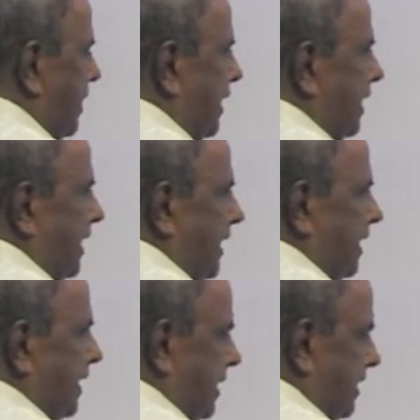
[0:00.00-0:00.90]

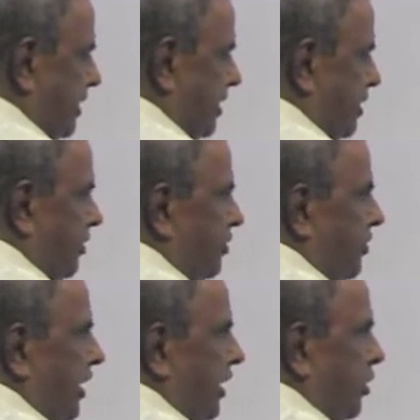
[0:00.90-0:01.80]
integral
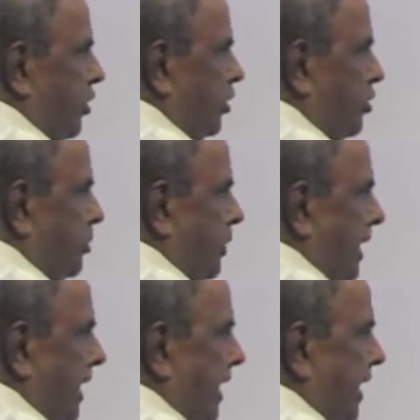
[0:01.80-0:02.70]
0 to
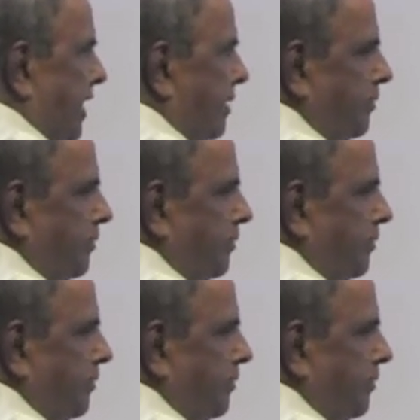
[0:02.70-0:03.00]
pi